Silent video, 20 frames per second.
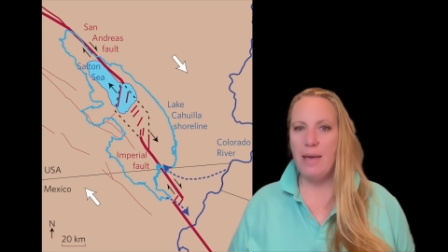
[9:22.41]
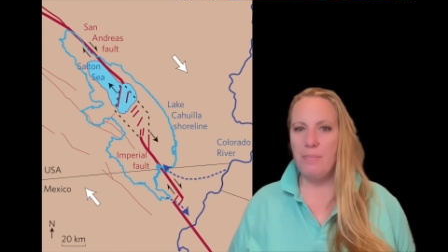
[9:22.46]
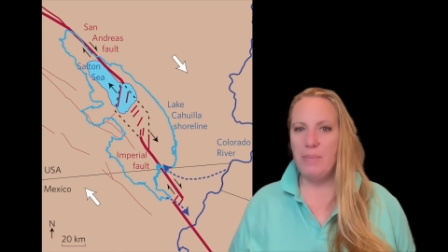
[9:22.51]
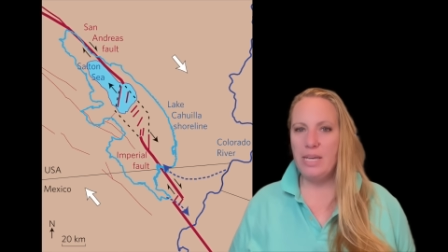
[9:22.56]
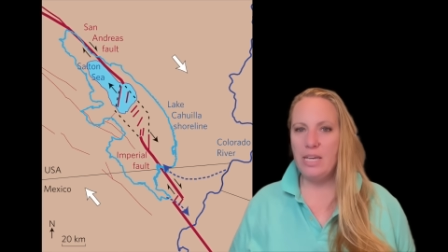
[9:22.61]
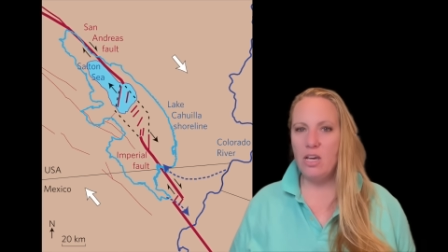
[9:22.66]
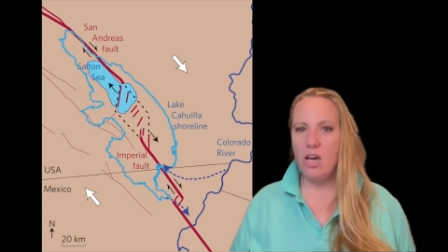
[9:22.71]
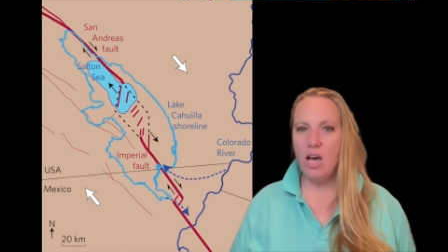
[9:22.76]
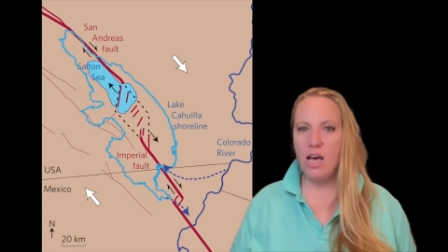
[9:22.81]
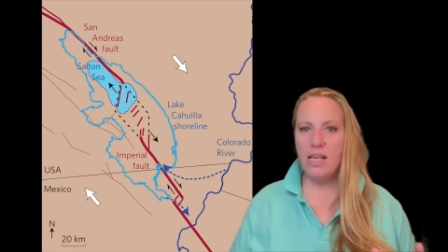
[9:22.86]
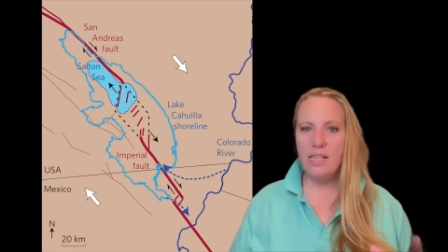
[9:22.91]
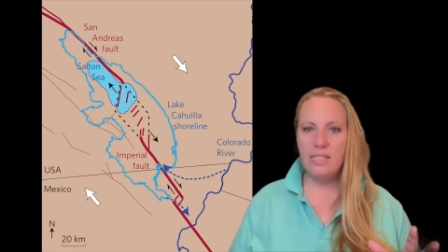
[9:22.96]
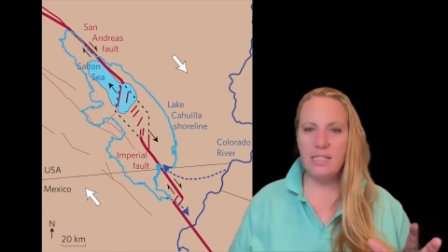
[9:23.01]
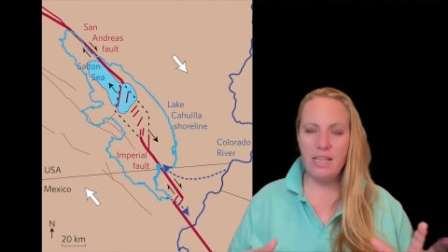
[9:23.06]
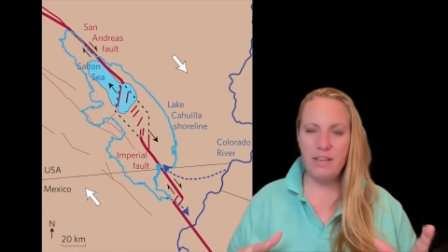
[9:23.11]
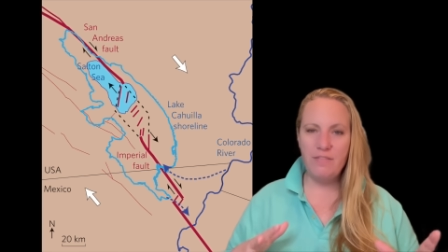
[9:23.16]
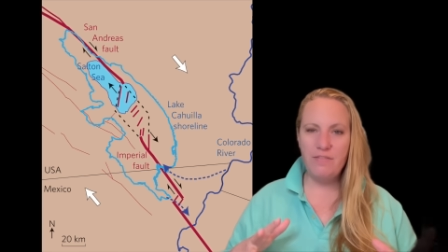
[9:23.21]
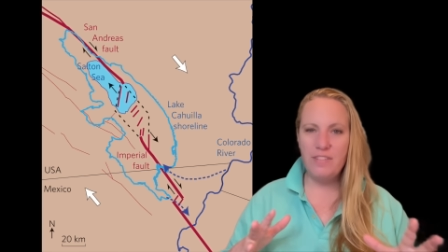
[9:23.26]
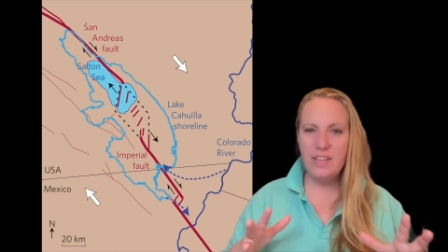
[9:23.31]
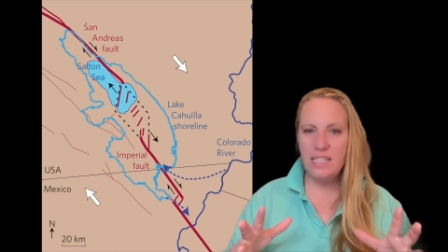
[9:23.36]

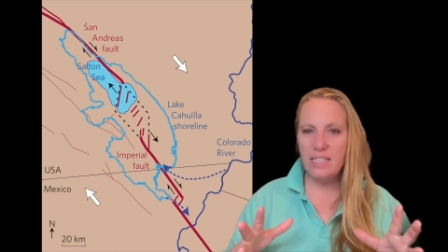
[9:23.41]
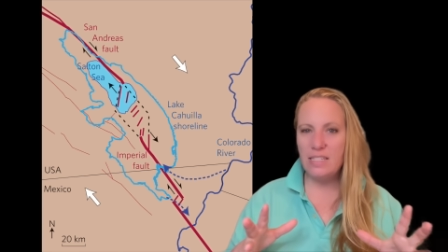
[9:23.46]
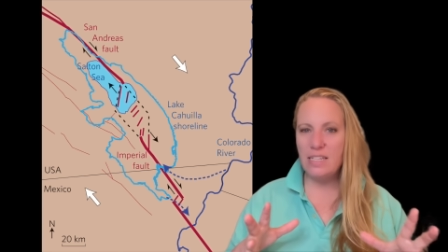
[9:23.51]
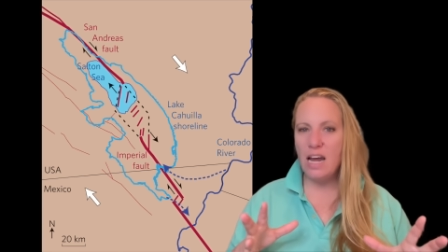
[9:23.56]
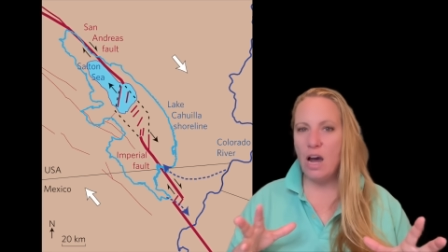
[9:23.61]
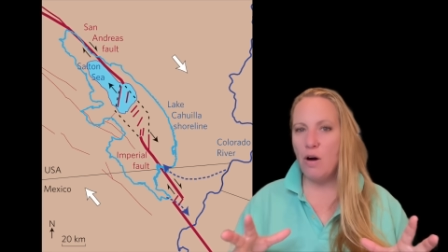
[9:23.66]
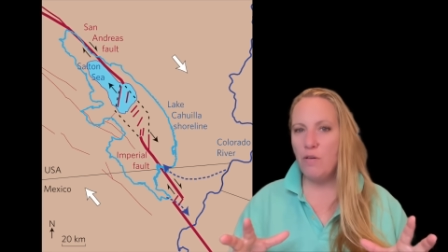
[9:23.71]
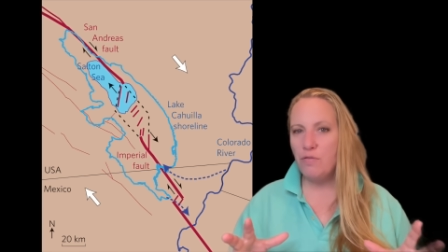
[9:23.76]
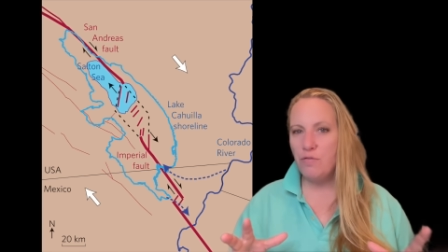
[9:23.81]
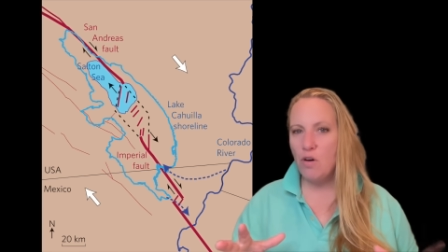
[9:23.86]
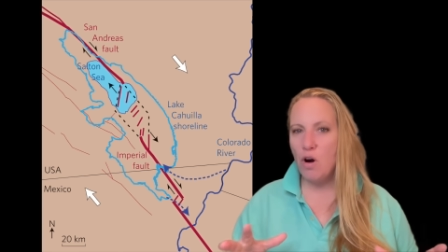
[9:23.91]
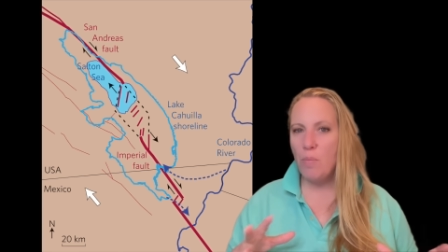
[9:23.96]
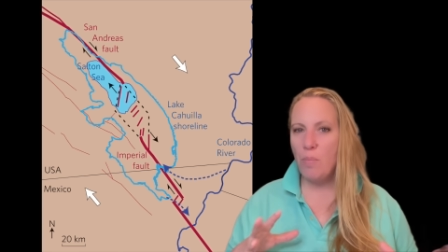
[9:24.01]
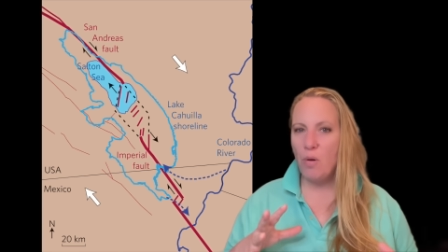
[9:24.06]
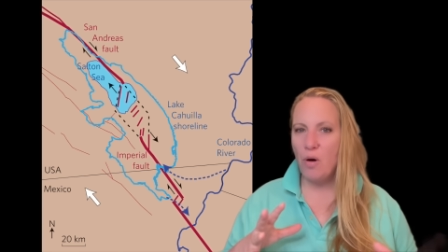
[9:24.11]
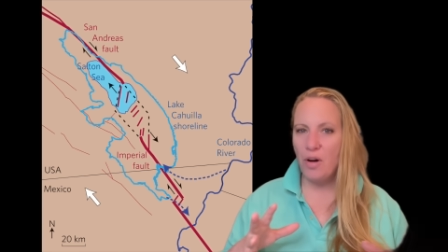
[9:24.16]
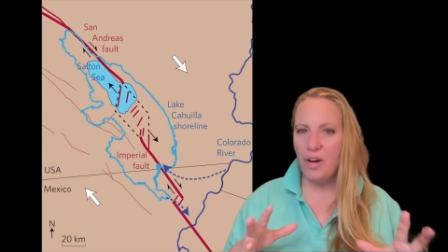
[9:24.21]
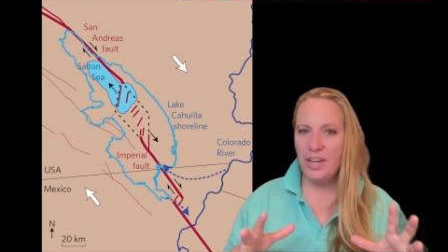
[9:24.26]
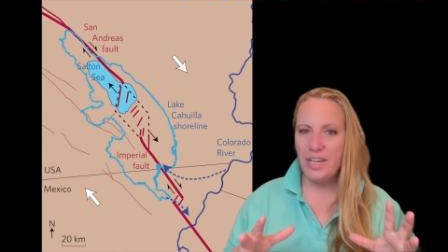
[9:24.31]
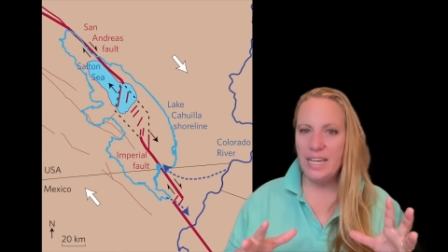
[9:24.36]
Because if it's now
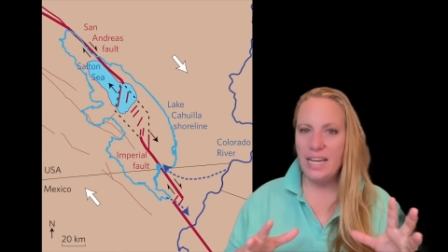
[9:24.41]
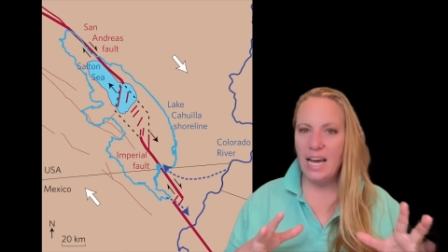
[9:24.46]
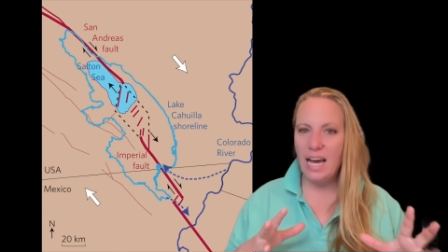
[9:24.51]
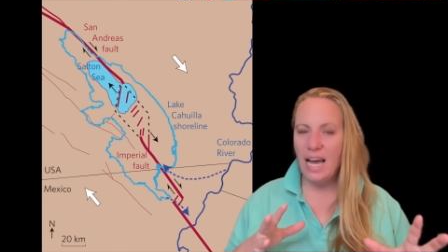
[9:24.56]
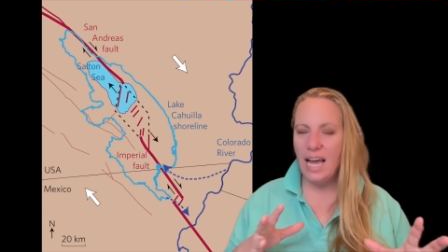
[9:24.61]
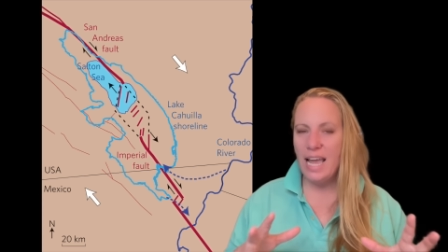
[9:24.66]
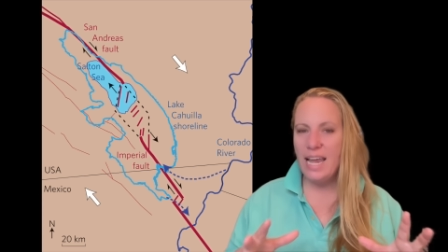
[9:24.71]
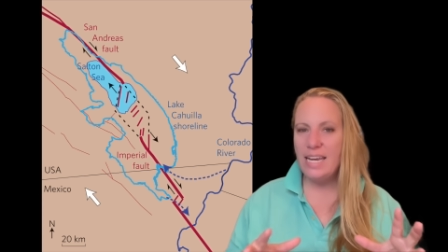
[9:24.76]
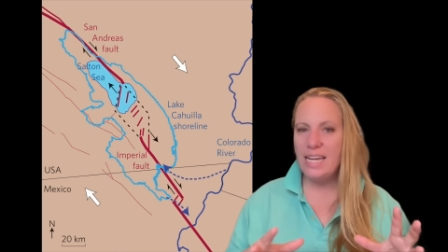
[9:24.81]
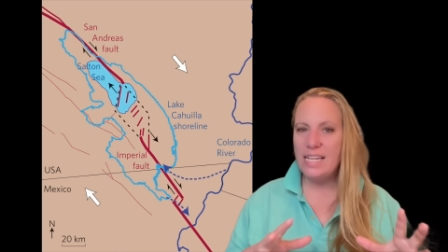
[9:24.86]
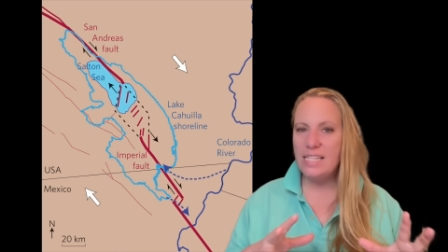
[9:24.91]
4.9,